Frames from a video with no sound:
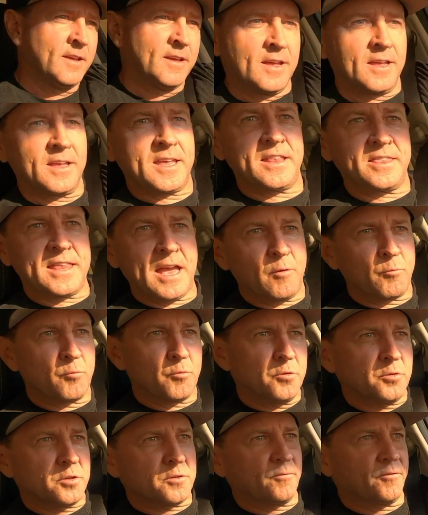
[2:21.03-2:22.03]
get that
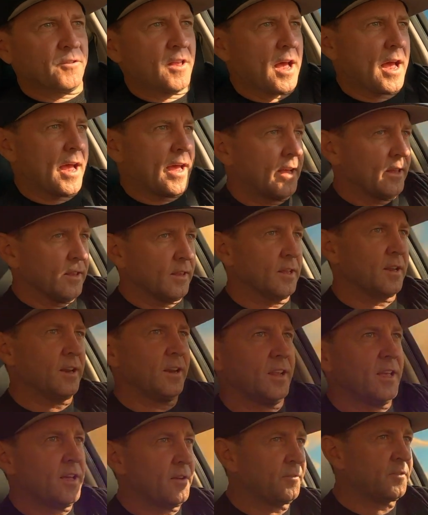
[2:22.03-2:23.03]
roost flying, little
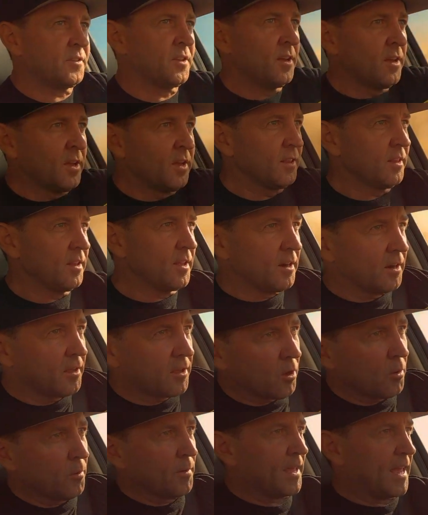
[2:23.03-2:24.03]
lift, little
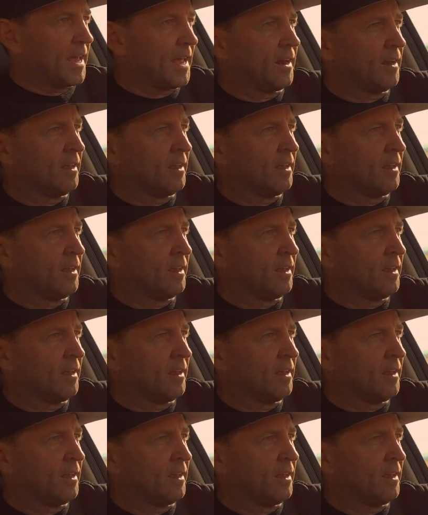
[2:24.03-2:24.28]
go again,